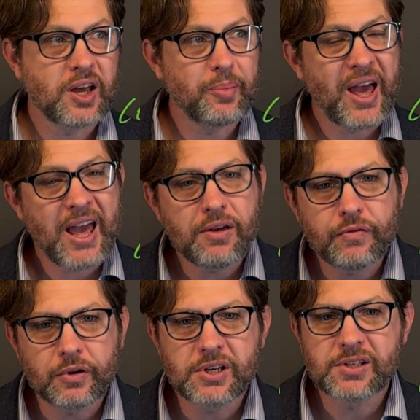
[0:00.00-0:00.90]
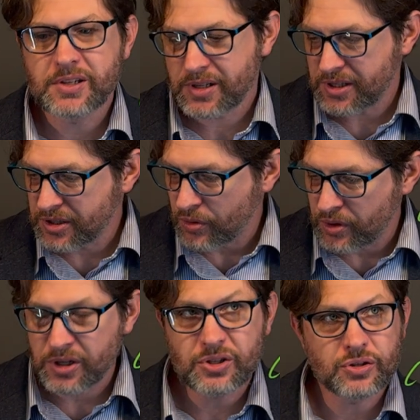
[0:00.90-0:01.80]
a behaviorist is
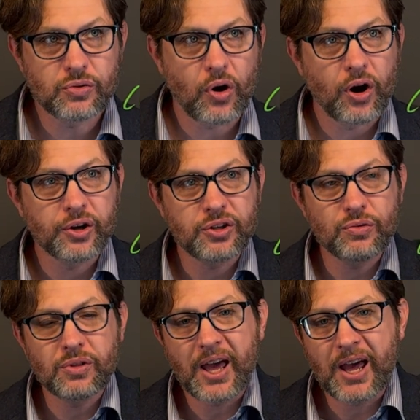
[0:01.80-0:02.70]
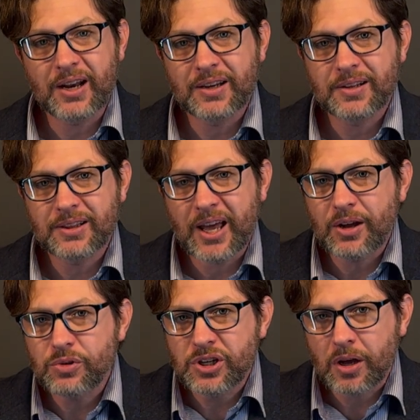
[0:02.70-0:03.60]
going to argue that
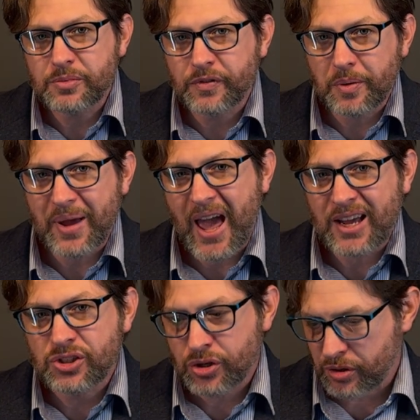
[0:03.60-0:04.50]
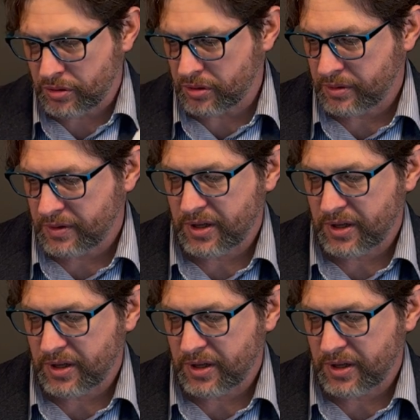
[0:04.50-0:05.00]
language comes from external